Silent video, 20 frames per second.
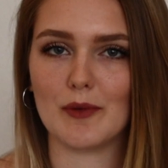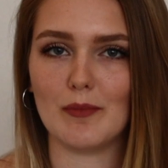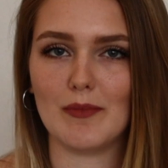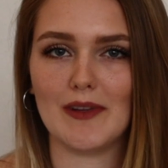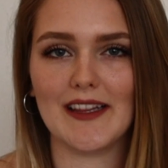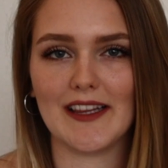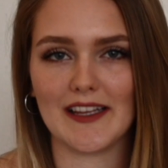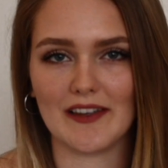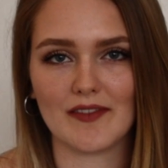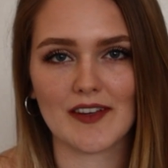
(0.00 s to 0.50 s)
to
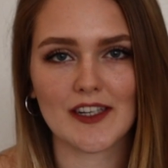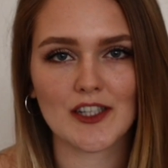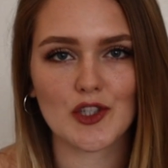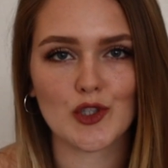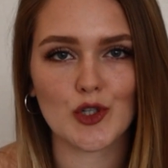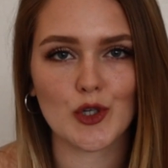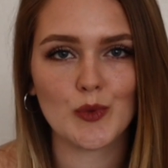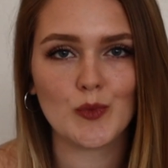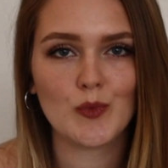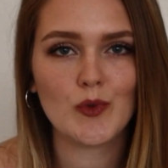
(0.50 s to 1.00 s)
be leaving
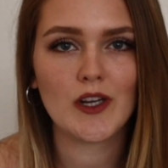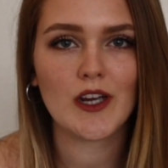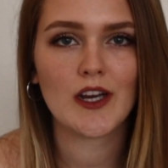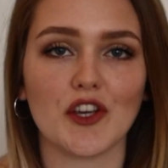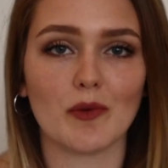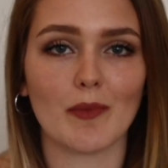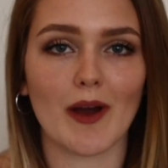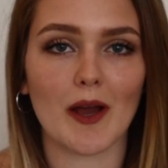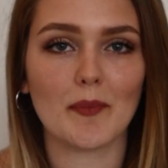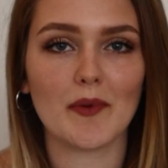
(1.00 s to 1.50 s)
soon.
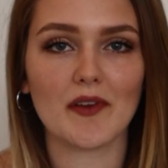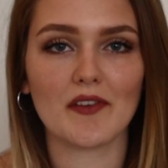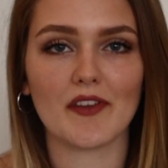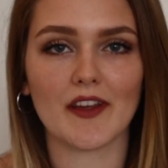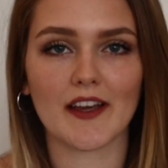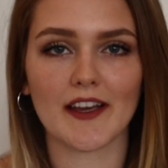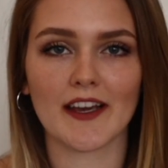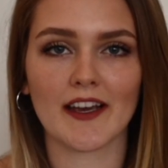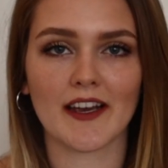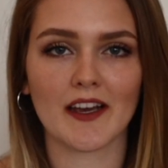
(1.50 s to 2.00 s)
You might be
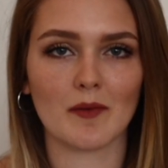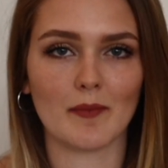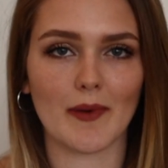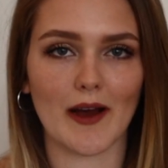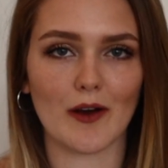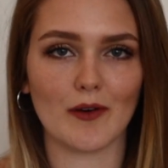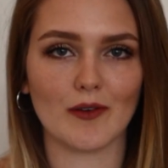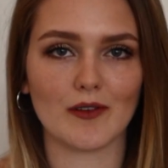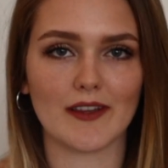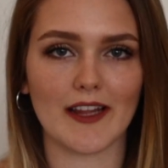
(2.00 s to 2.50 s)
thinking
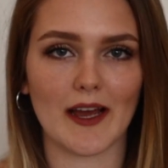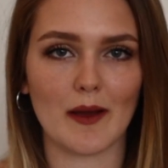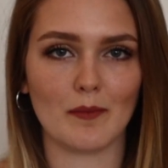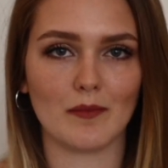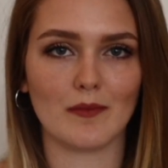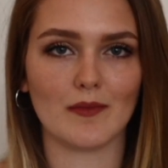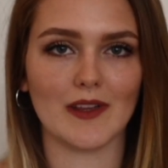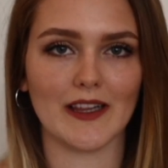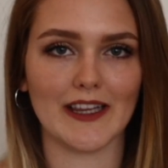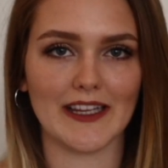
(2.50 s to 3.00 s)
about
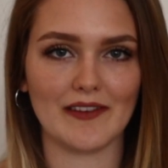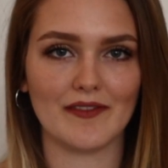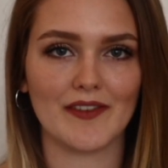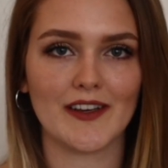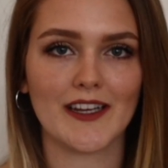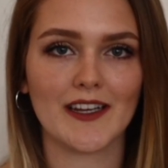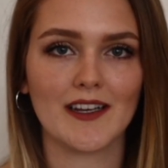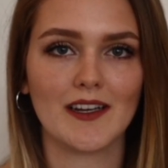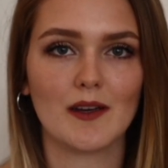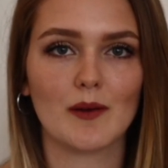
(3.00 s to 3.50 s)
them
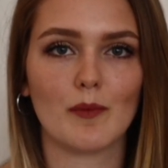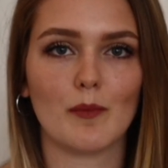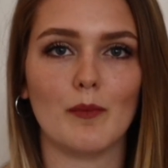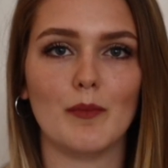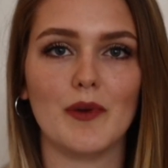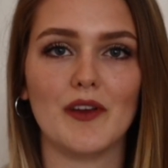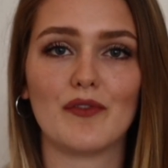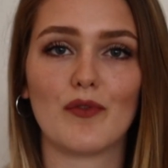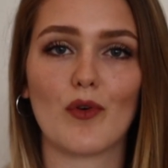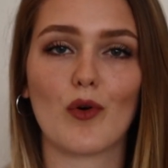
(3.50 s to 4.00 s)
leaving
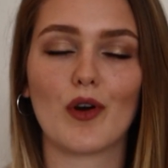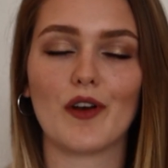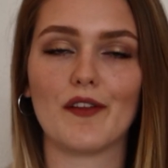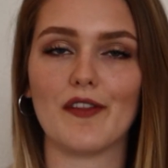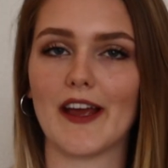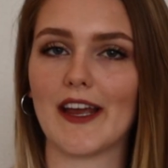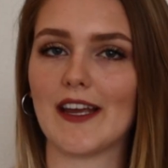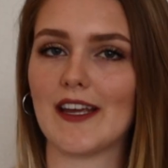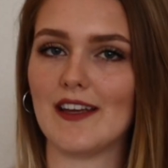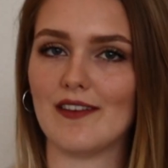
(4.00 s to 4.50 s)
before
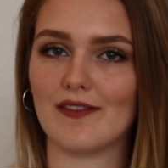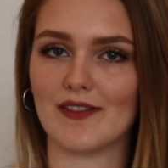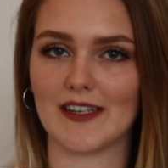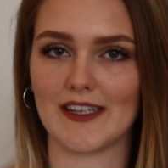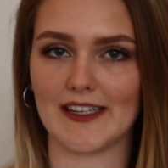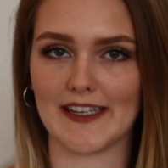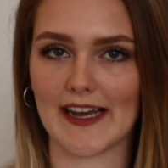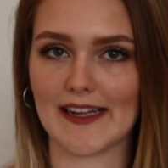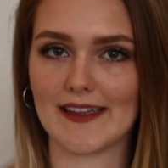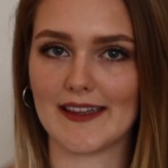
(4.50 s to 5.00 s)
they
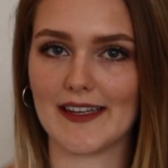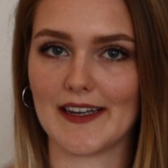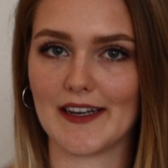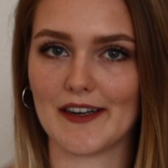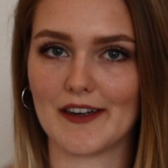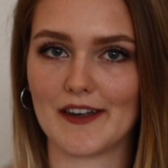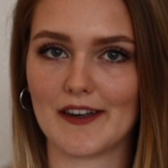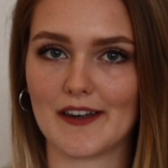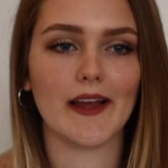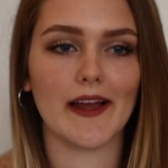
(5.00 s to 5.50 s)
even get there.